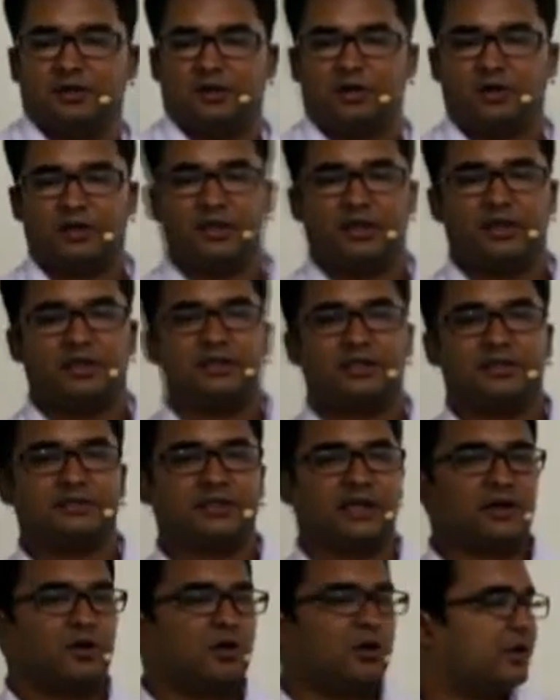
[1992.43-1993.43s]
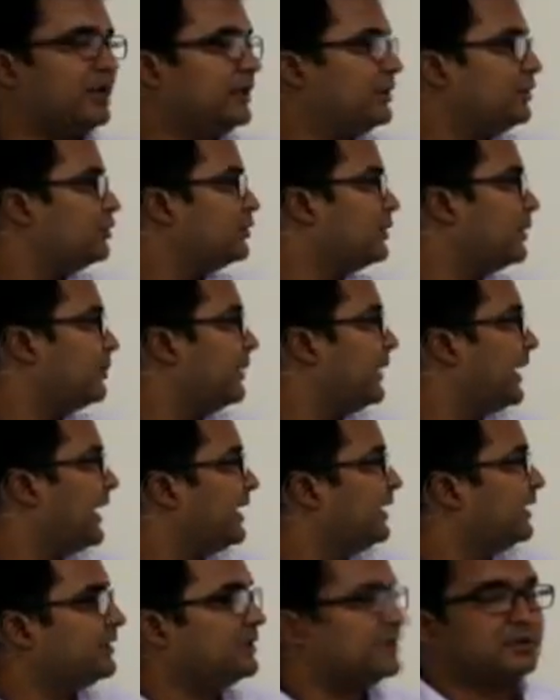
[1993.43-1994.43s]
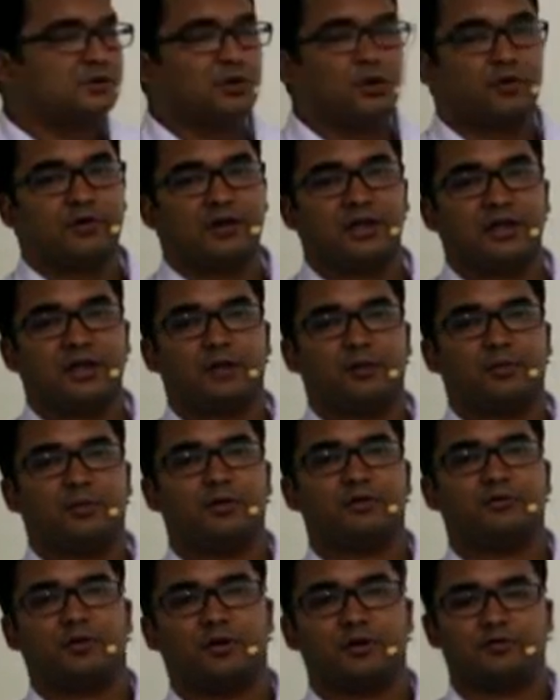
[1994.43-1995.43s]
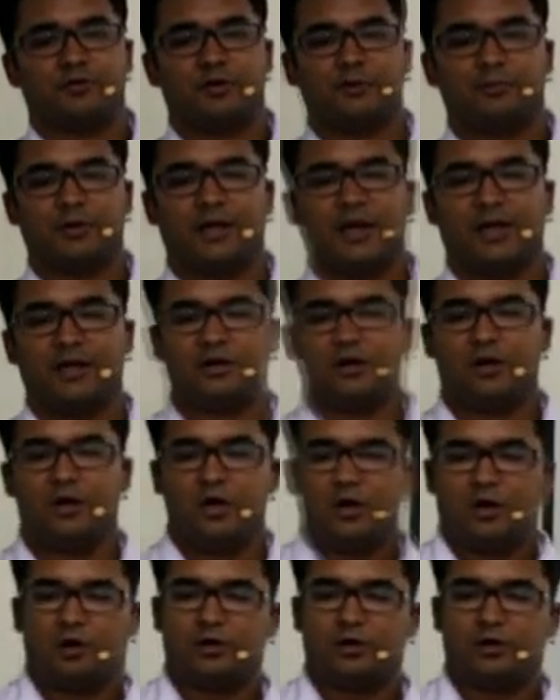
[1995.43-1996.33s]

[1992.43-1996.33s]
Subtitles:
or it is according to the plan, it is over and above what we planned,